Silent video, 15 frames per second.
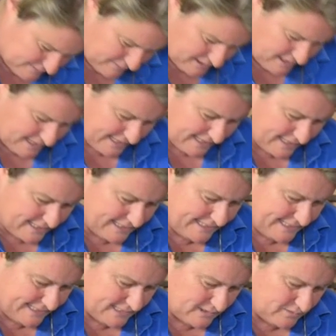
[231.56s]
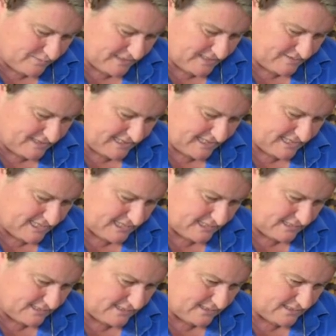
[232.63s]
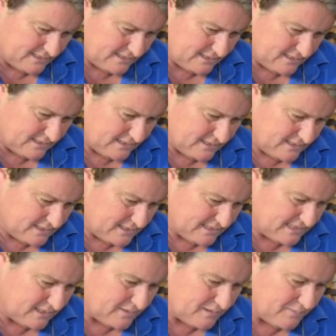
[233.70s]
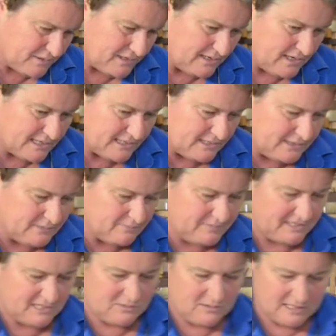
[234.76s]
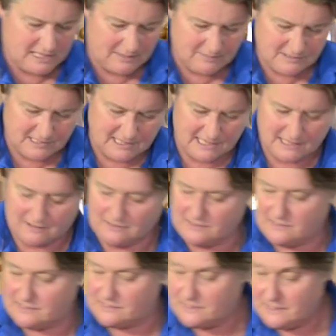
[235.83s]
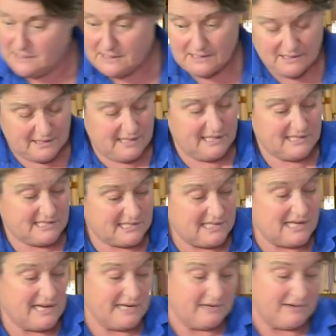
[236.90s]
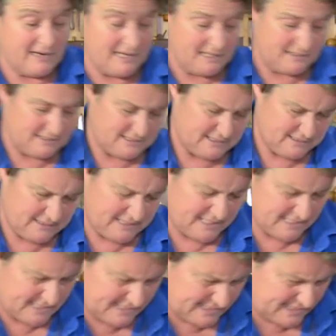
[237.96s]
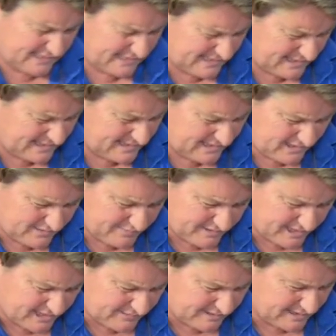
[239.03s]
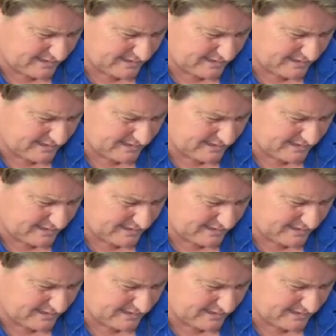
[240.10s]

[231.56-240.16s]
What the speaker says: applying a little bit of tension. I don't want to put a lot on, because what happens now is things slide around. As I said, as soon as you approach with the